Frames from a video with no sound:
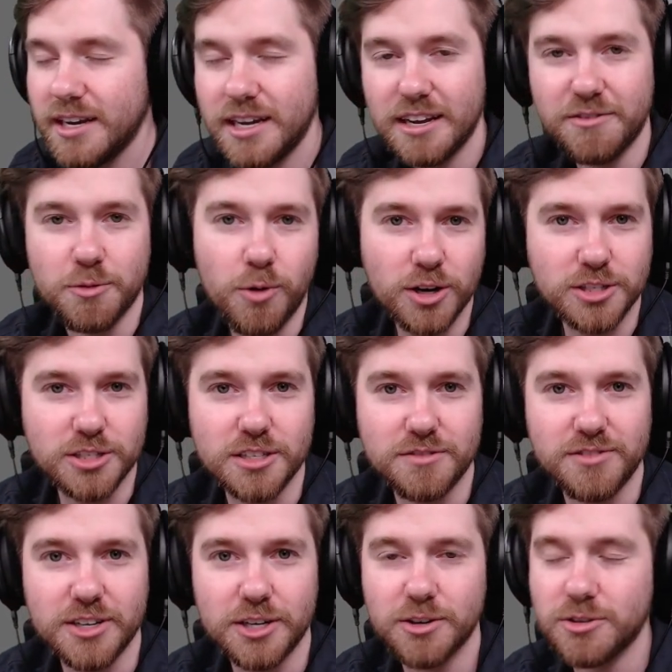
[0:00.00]
If you're watching this
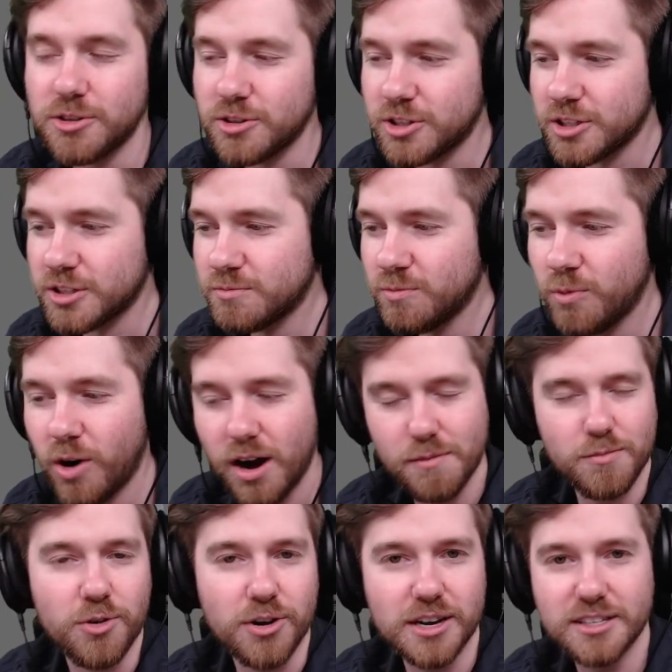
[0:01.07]
video and you just want
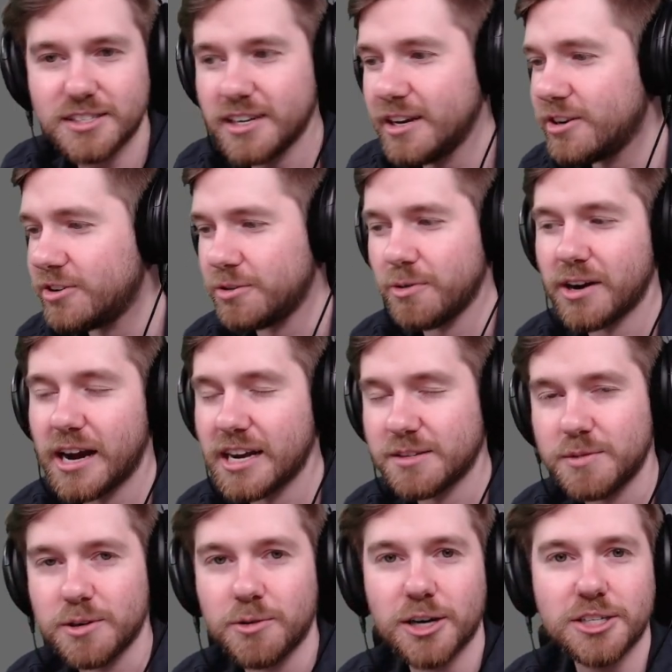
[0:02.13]
more insight or you want to ask
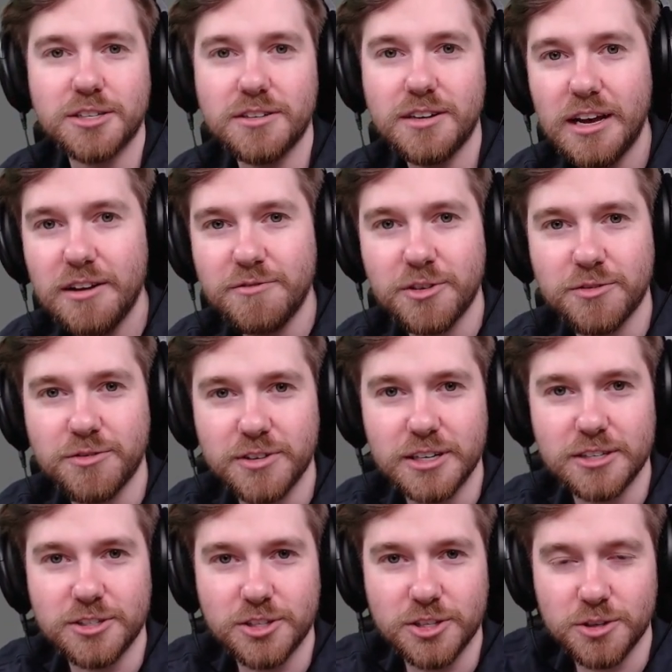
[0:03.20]
me a question, feel
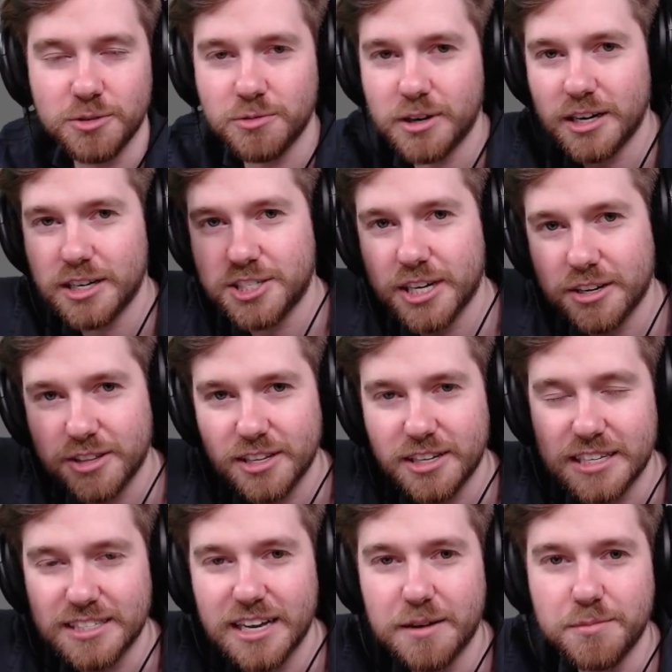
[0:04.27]
free to check out the
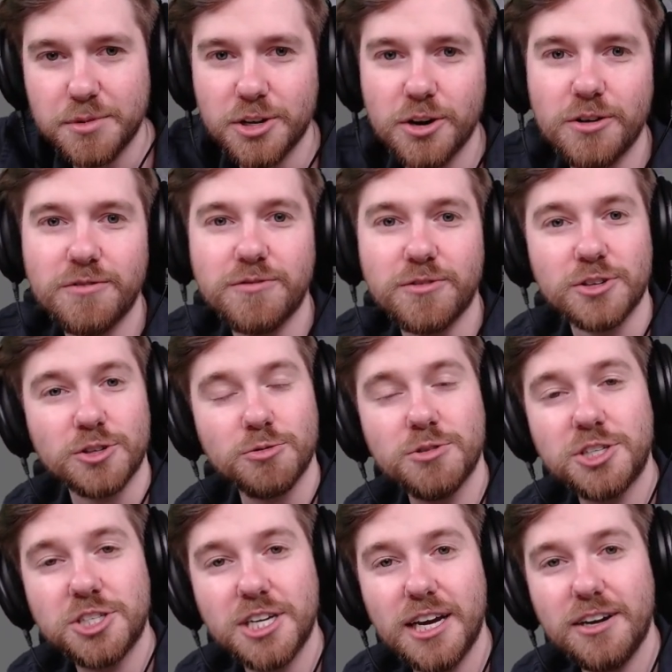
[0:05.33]
link down below for the
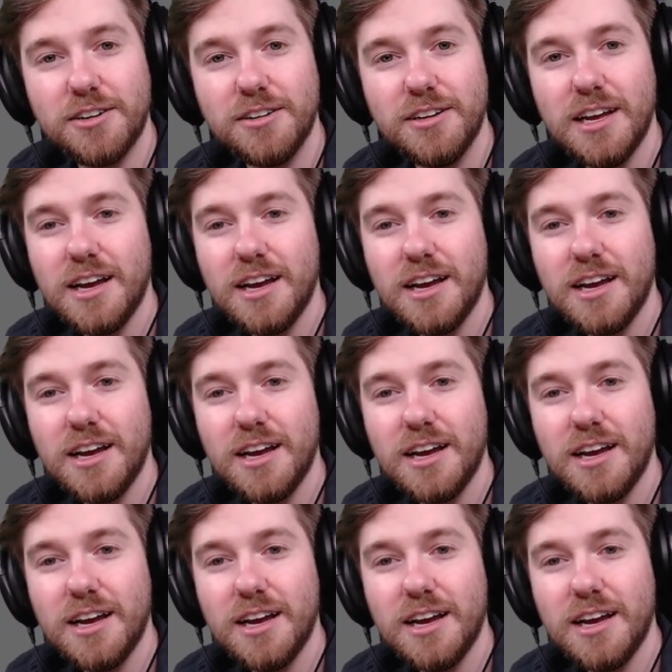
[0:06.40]
Twitch channel,